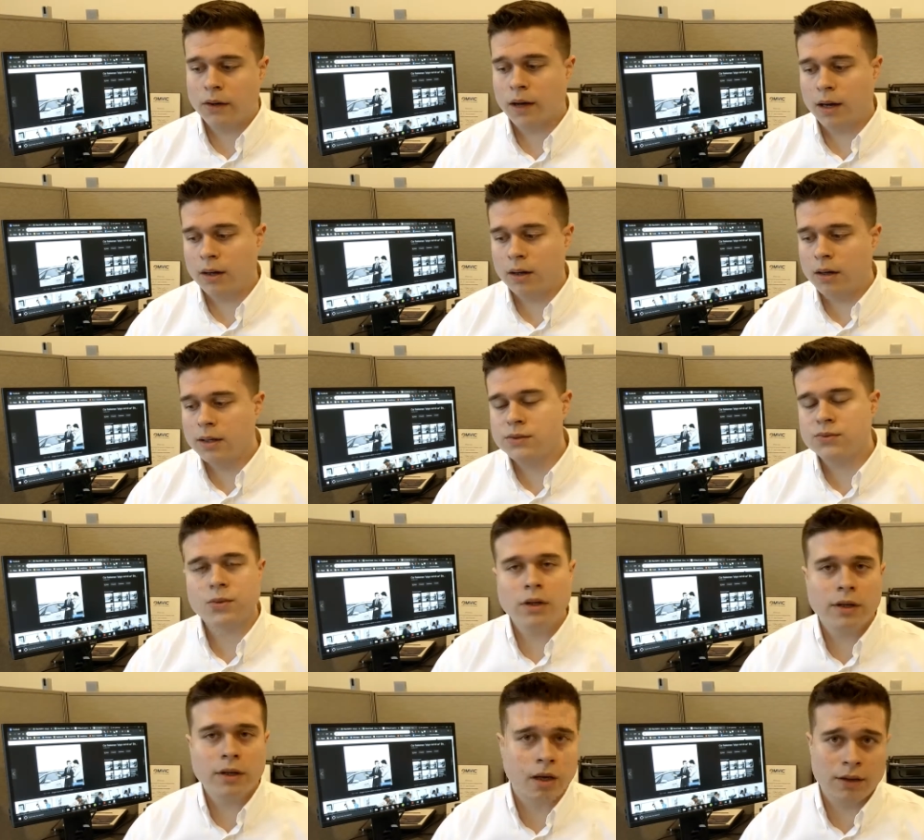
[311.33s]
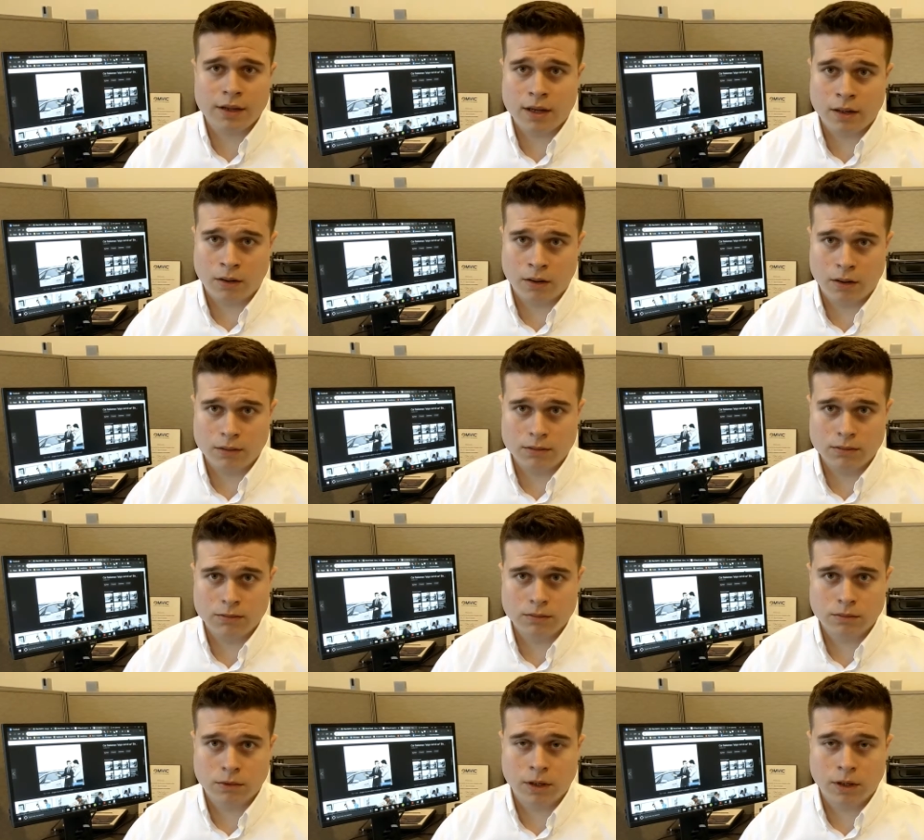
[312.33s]
Okay, it's really not that hard,
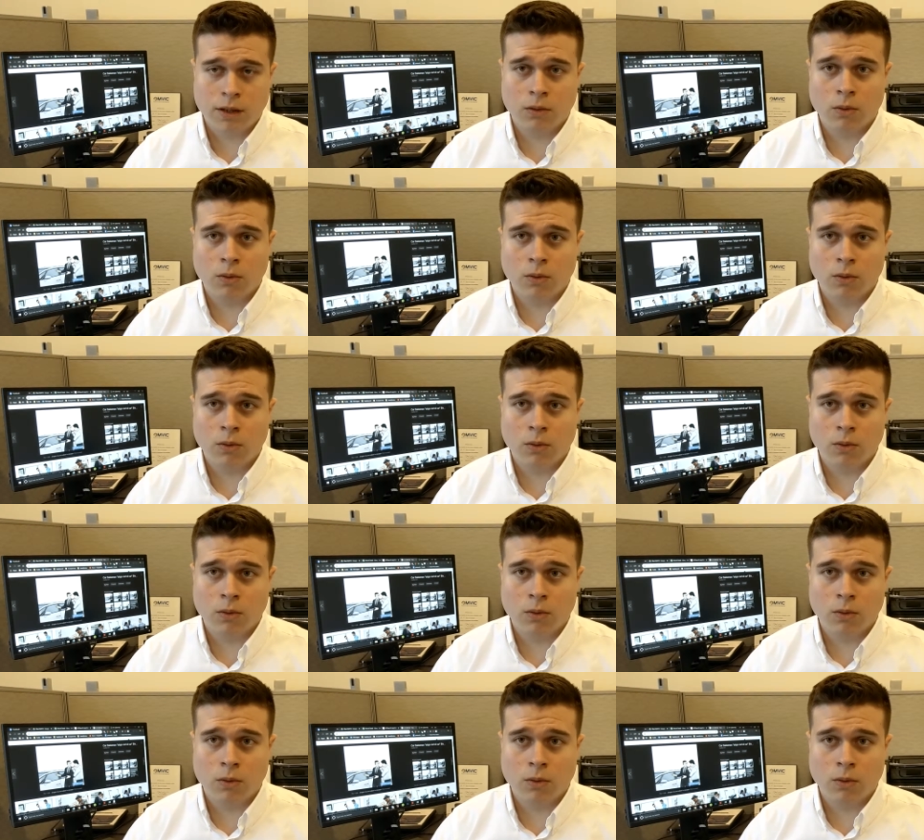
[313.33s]
right?